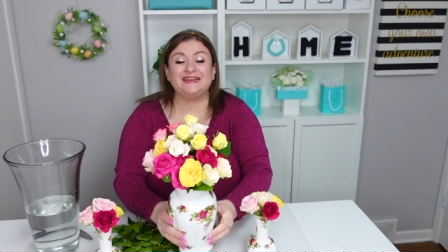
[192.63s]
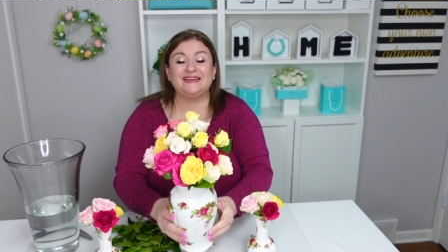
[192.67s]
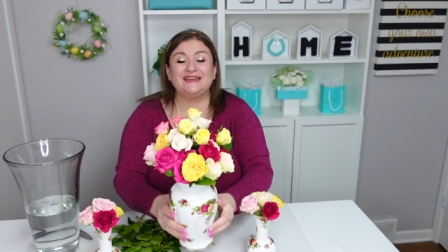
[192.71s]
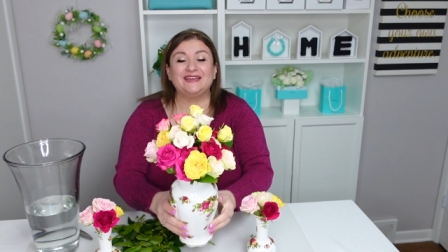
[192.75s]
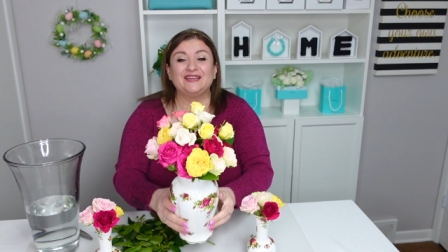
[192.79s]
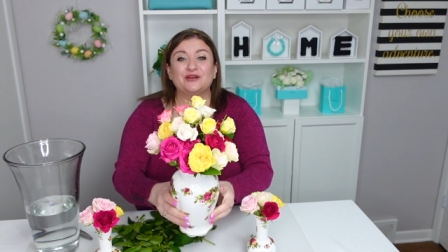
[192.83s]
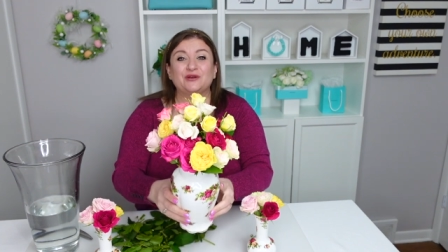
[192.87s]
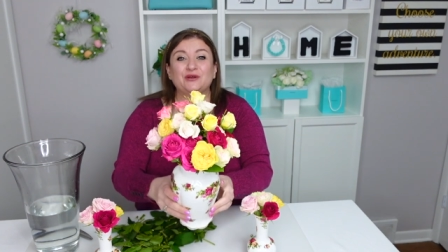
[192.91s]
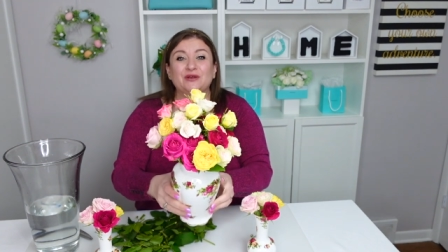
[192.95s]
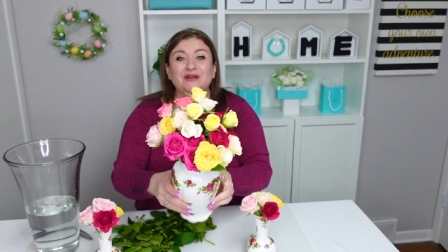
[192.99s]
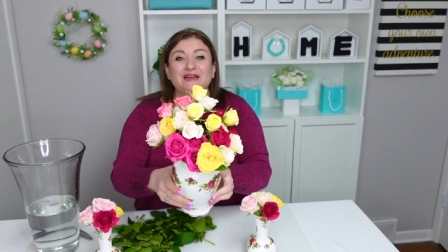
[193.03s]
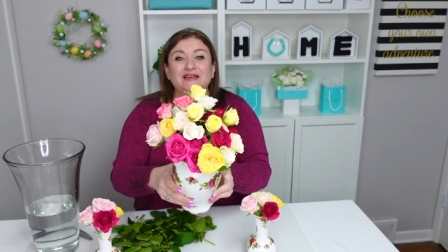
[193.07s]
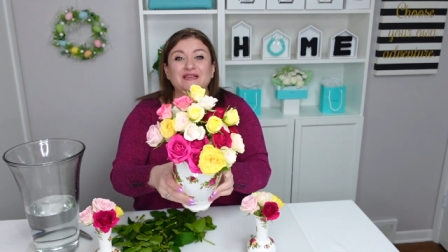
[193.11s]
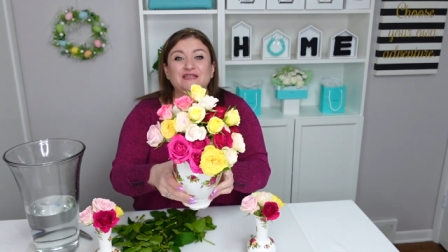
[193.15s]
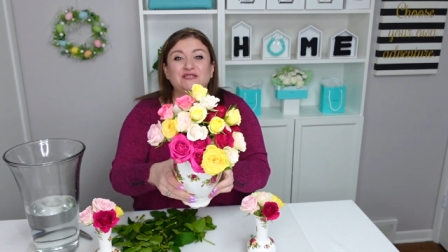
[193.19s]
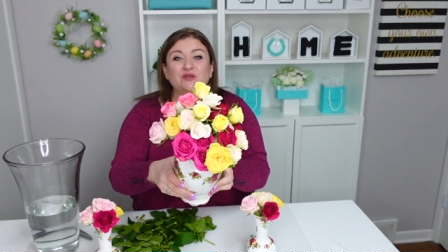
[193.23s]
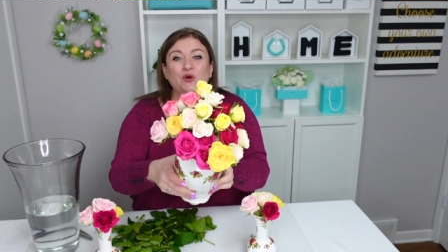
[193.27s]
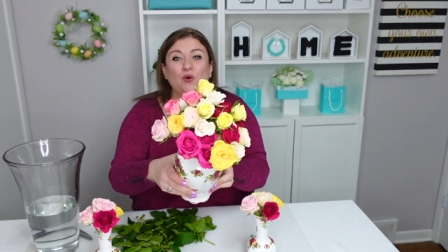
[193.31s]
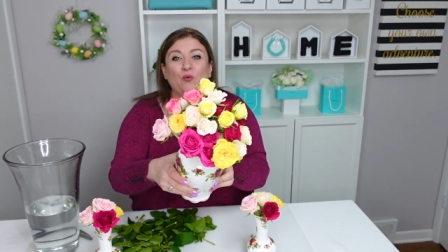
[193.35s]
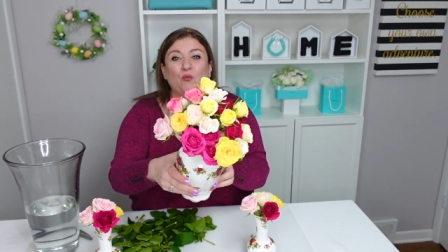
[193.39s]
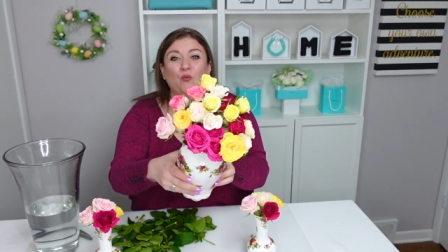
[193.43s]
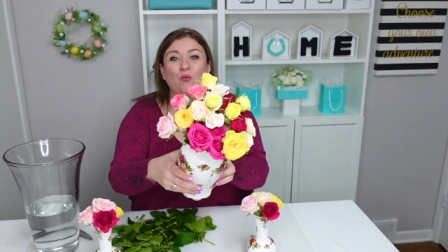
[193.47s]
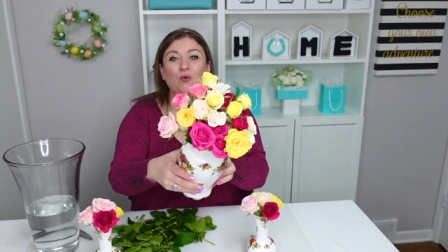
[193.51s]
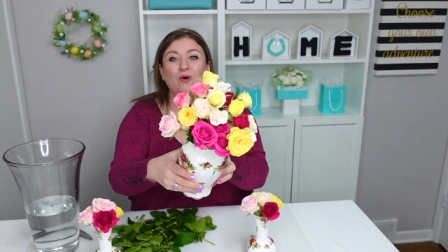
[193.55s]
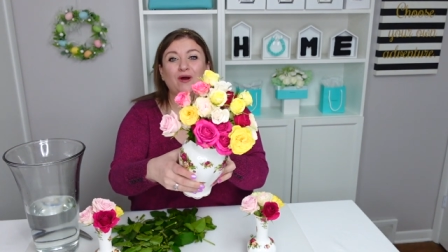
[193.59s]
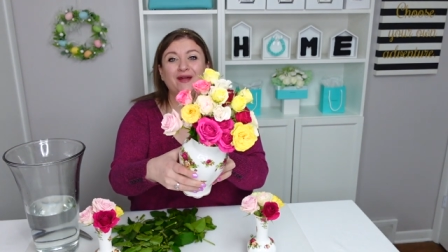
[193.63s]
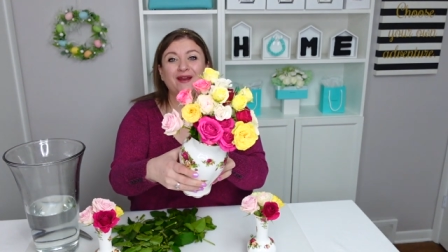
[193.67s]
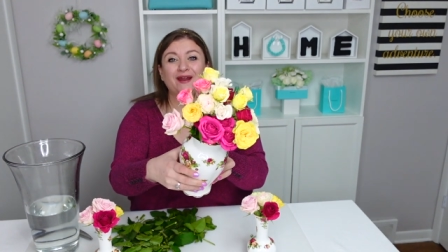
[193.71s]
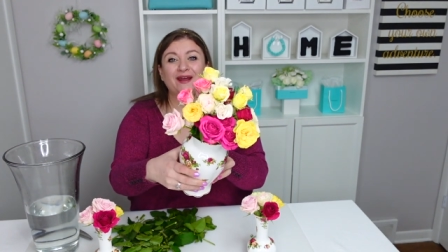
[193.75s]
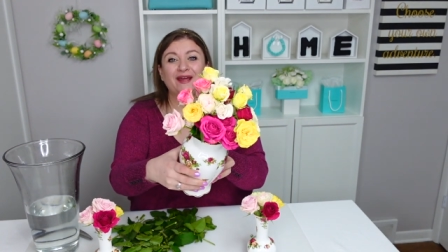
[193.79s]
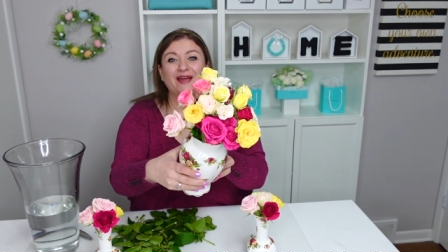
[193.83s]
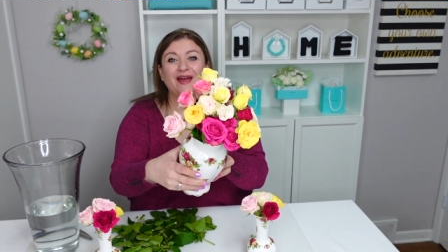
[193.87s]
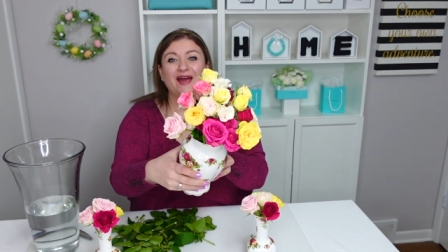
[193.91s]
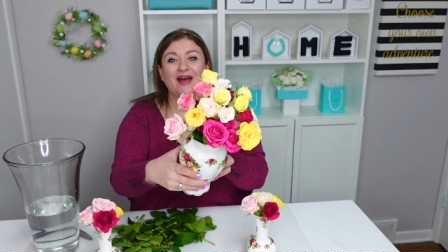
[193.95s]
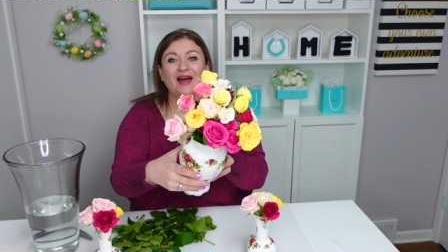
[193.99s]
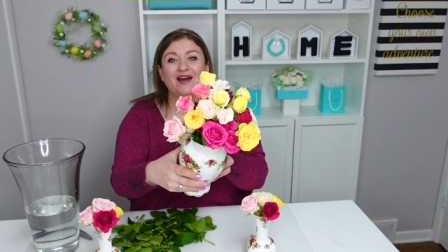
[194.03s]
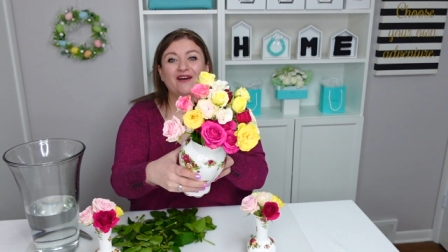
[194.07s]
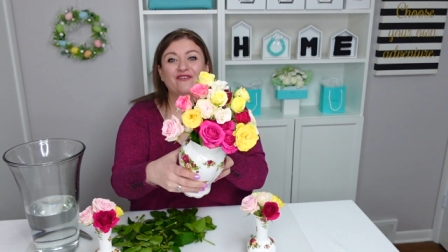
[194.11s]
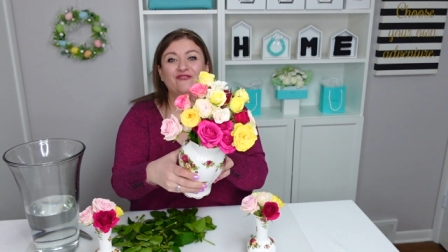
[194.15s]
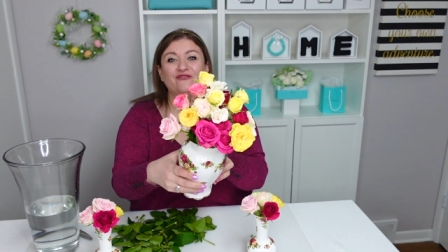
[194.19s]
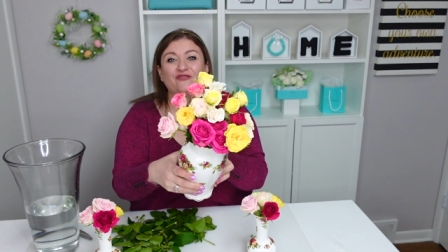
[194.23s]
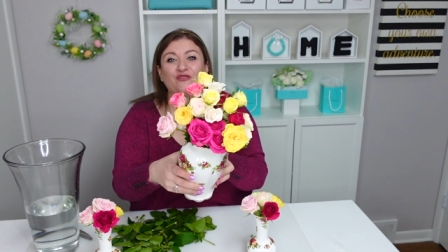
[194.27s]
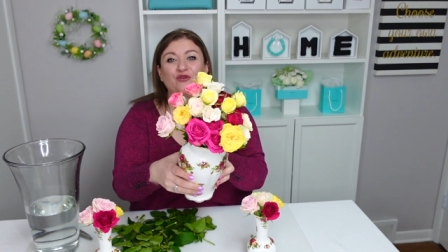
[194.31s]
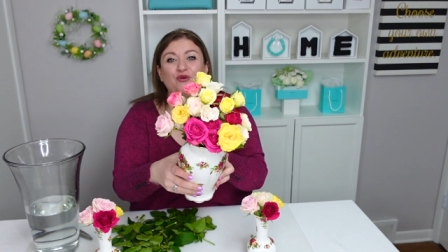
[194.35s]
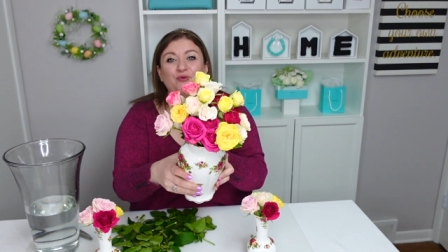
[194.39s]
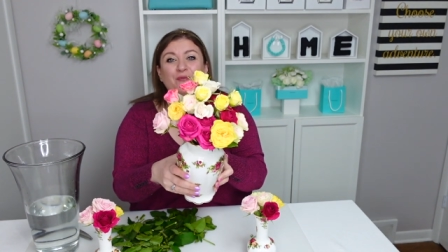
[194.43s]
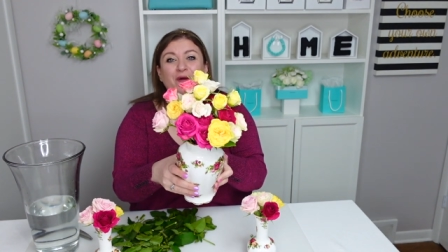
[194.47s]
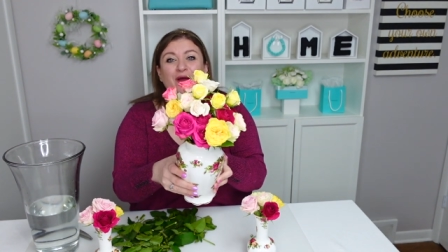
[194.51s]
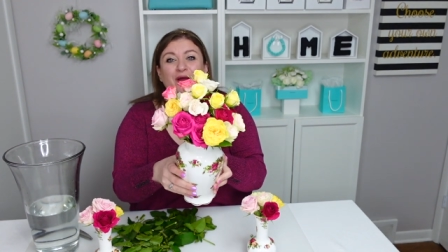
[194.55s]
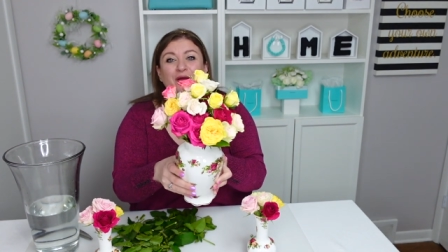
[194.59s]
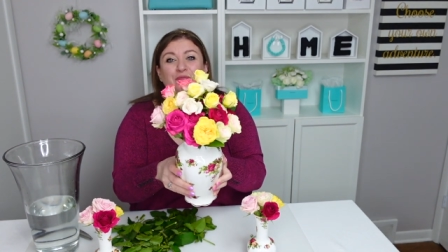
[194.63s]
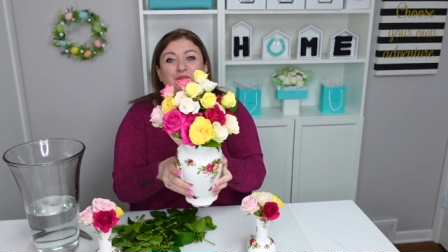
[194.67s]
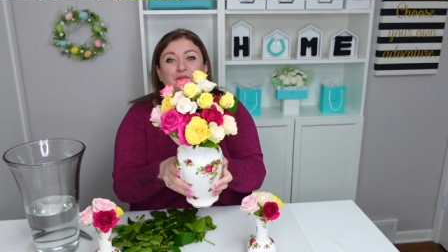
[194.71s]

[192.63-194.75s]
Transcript: here is what I have for my